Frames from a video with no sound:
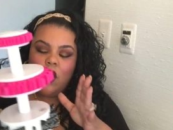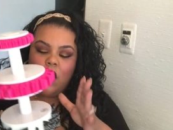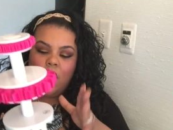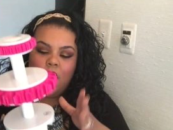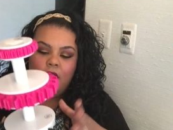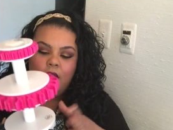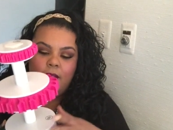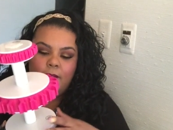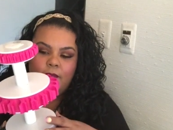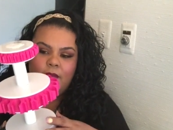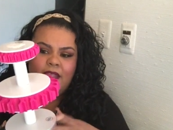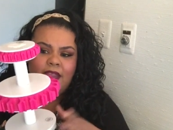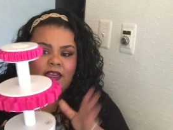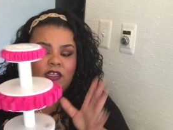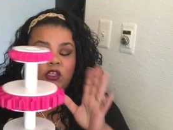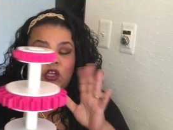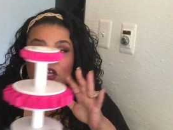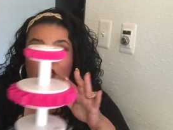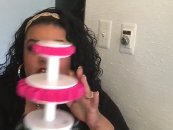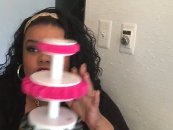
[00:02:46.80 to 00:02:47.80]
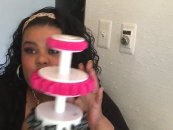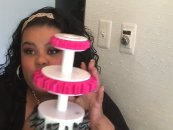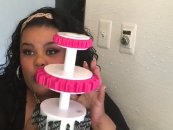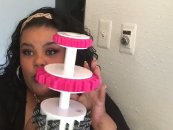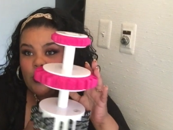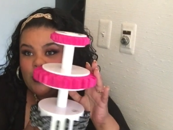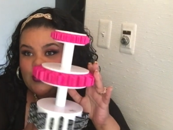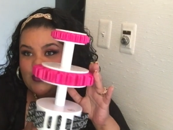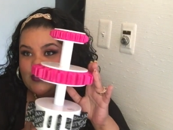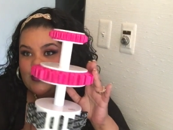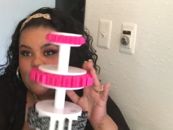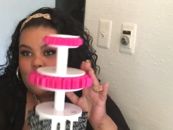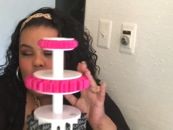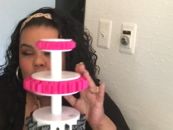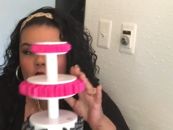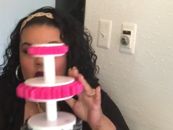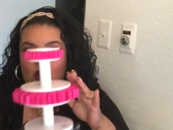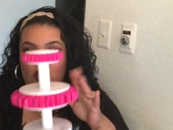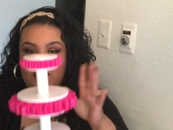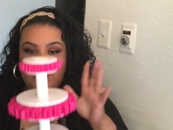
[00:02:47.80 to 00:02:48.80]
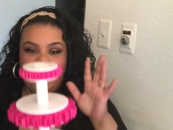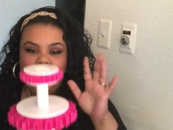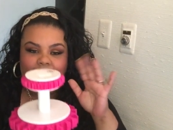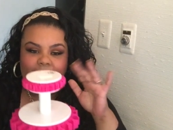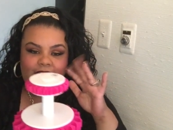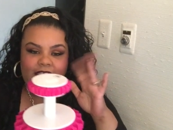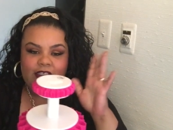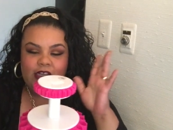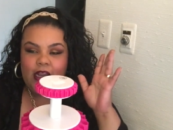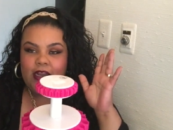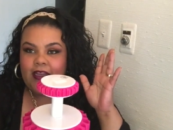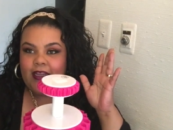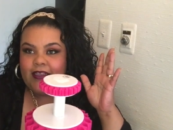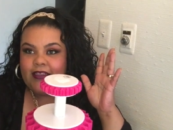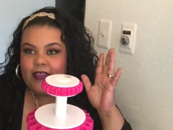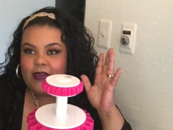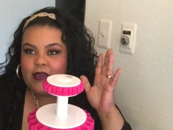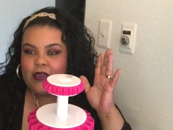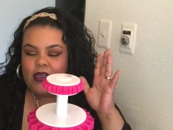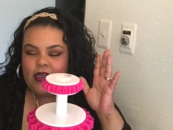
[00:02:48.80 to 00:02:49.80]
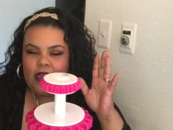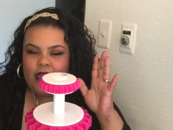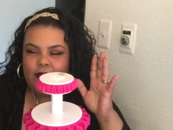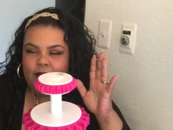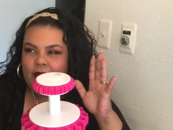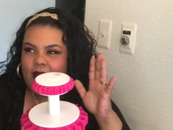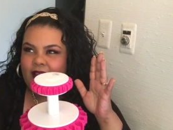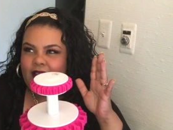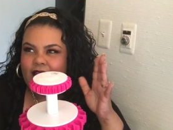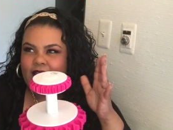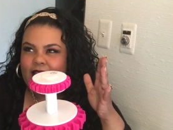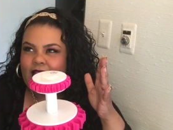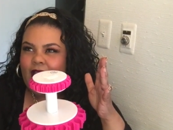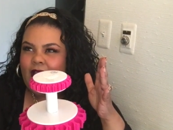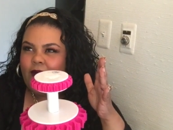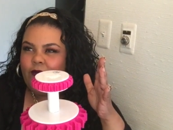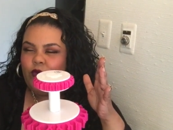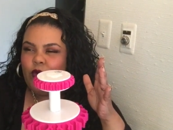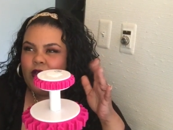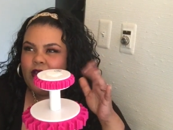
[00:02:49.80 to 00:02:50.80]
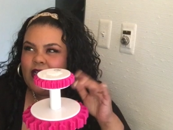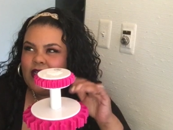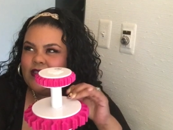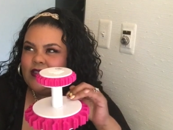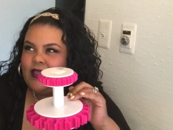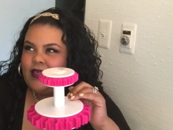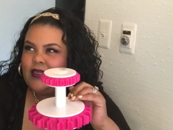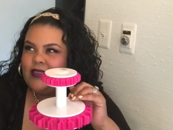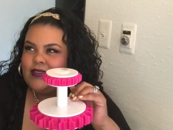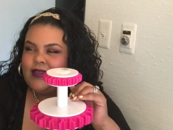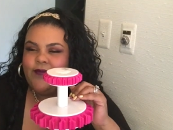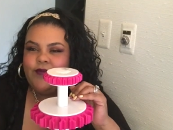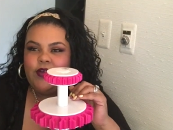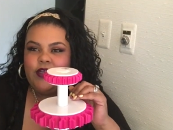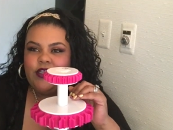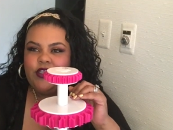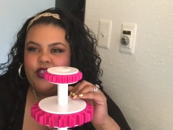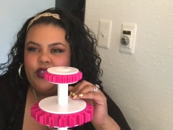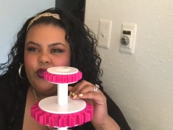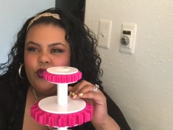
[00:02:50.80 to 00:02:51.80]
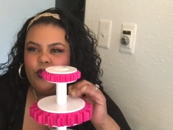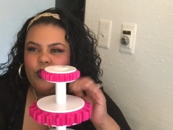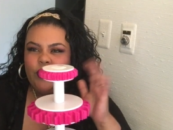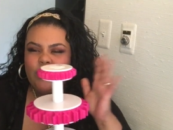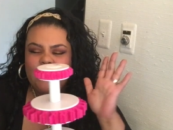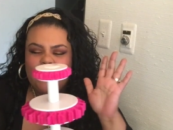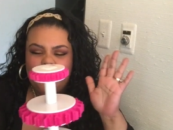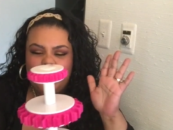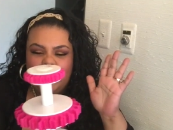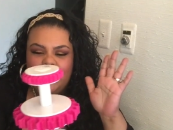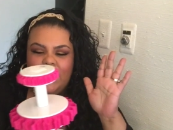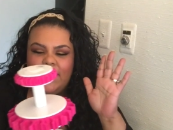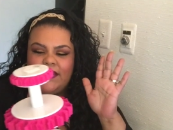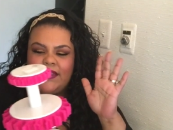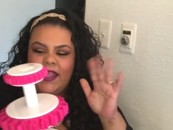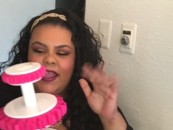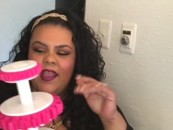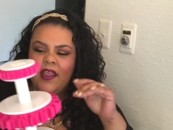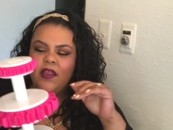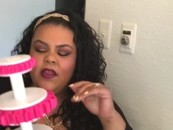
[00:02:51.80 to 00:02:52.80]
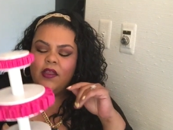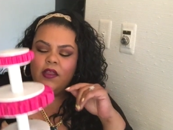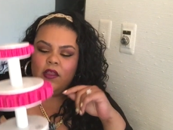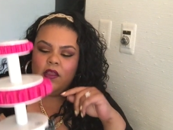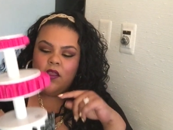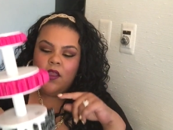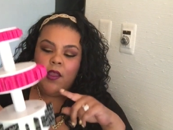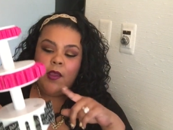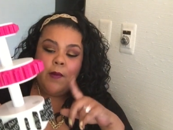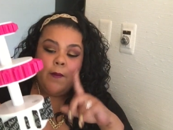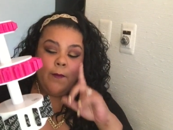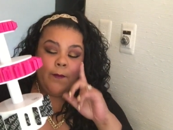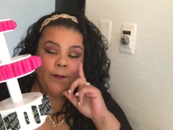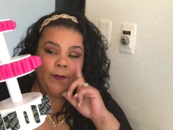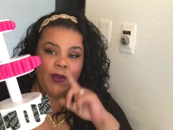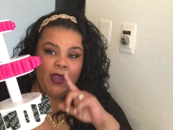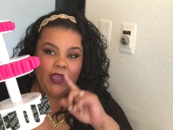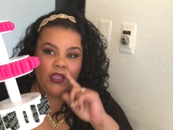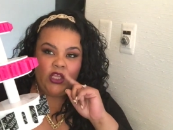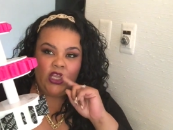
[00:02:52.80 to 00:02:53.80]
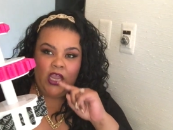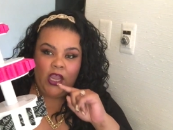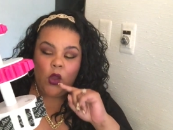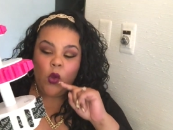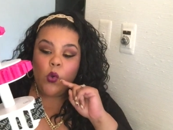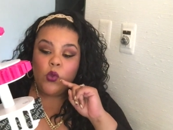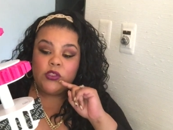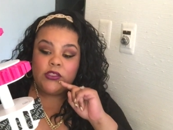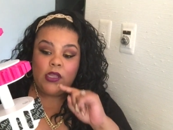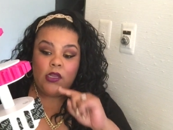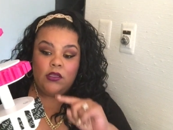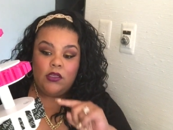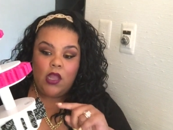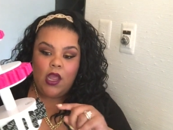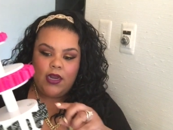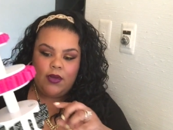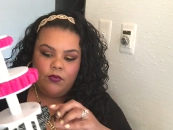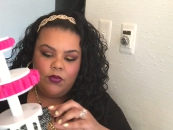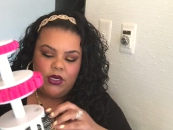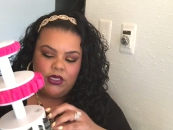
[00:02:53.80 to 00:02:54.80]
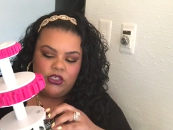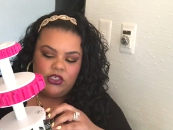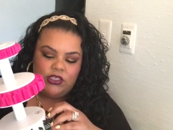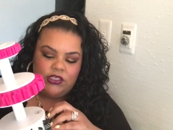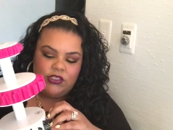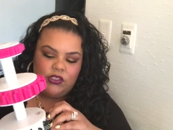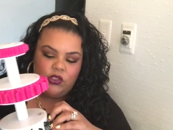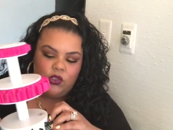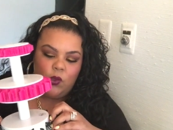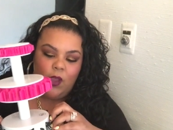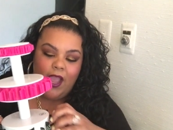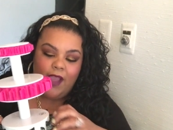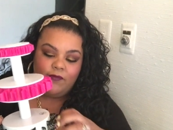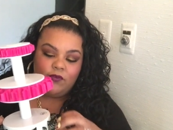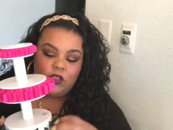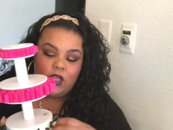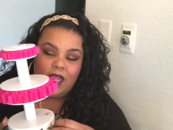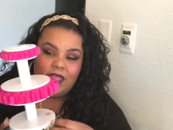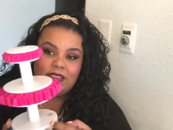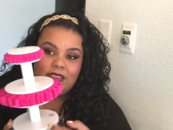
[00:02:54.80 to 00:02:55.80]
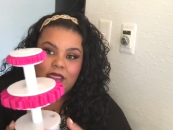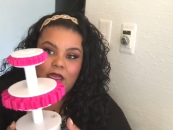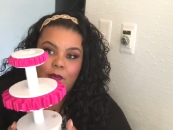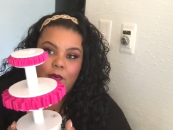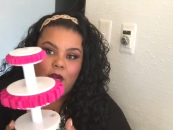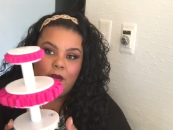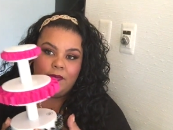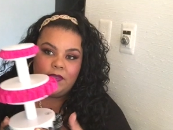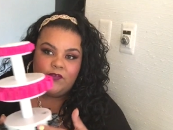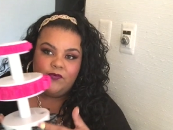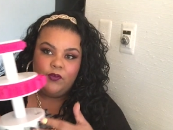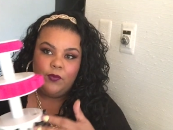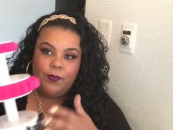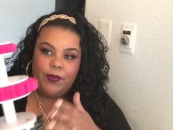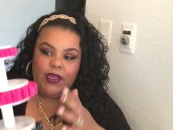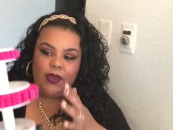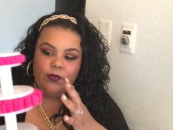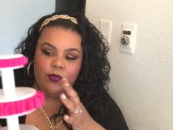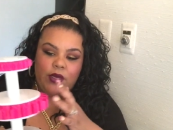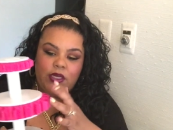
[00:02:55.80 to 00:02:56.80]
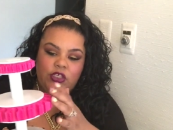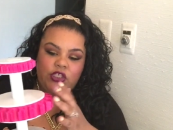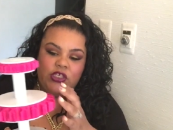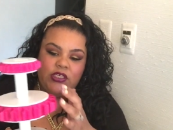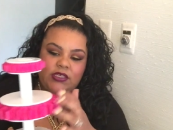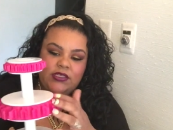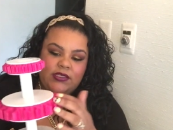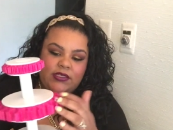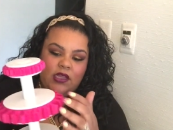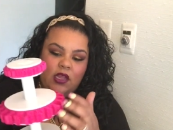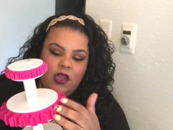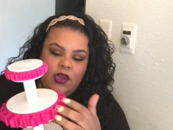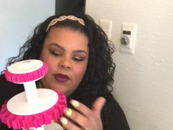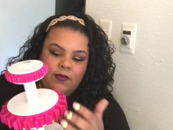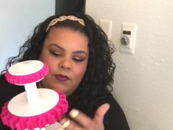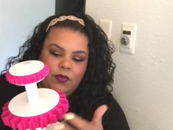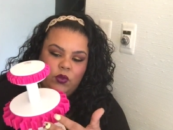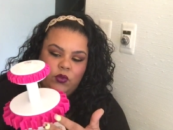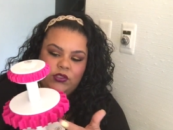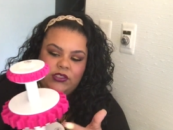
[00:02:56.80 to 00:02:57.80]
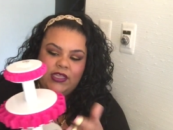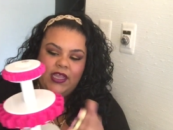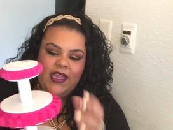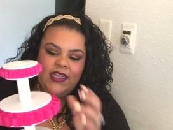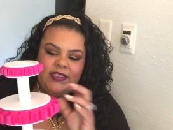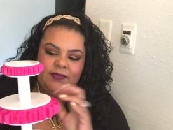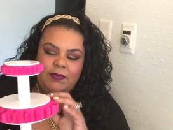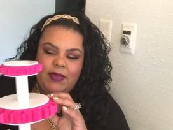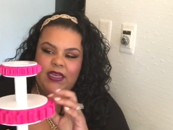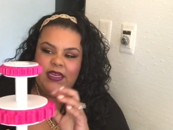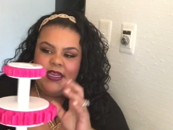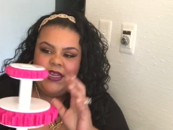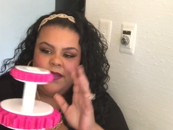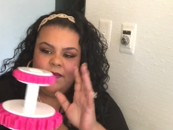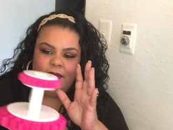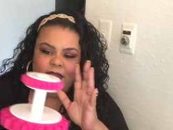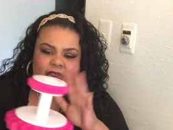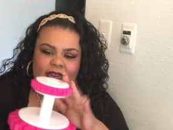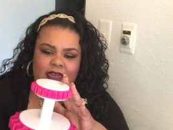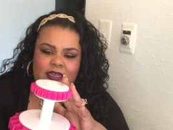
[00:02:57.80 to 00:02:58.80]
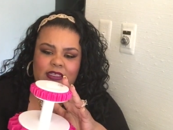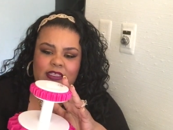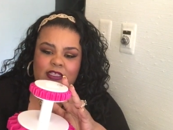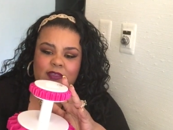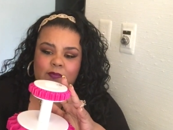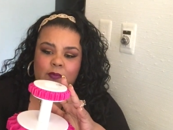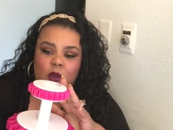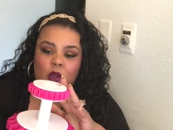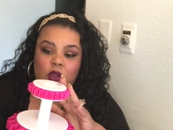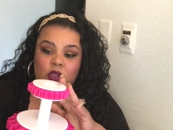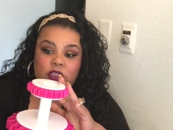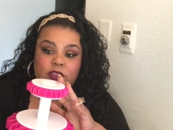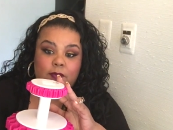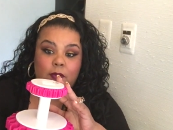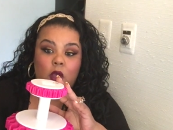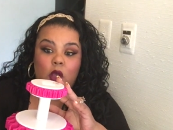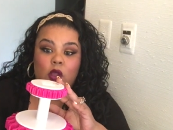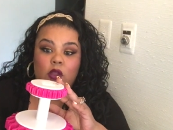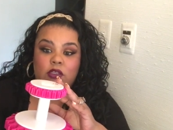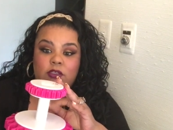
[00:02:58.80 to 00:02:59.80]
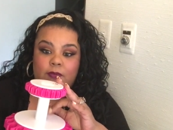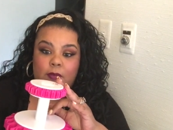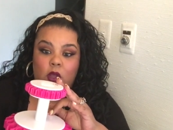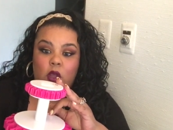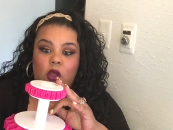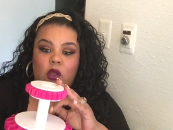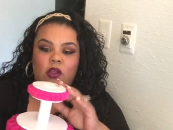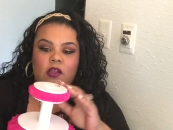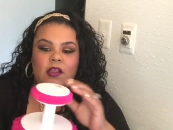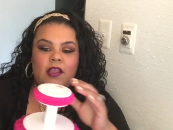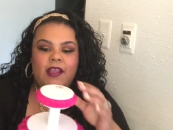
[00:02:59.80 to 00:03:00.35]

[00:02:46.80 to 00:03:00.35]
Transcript: um, it looks short and small. Like it's not like the, um, I think they have one that's like 72 or something like that but it holds a lot of brushes. So you have lots of compartments for big brushes on both sides, medium and small, small, small,